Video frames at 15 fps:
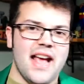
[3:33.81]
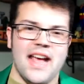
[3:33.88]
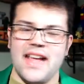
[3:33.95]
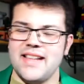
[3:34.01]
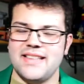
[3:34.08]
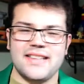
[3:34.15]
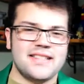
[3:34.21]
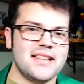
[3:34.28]

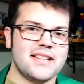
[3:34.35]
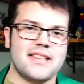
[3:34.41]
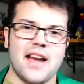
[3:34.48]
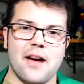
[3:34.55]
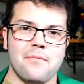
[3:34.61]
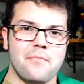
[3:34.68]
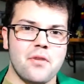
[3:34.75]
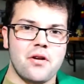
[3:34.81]
it's just a
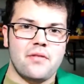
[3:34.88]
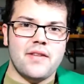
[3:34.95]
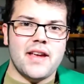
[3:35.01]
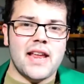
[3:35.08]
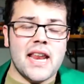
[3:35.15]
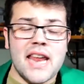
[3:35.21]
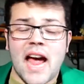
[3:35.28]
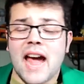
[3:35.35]
dumb movie,
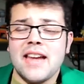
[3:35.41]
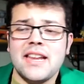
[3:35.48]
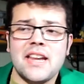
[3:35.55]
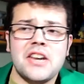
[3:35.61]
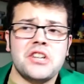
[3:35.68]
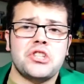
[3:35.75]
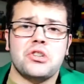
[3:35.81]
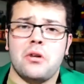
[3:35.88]
and I
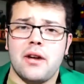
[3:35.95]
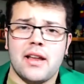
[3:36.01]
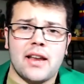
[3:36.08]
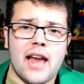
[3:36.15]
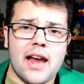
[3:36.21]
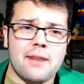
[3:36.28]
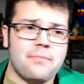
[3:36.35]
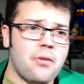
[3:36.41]
did enjoy a
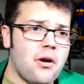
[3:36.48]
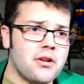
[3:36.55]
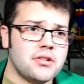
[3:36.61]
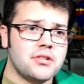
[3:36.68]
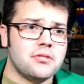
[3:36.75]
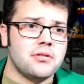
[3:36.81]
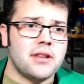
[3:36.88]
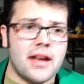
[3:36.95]
lot of
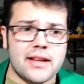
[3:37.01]
parts to it.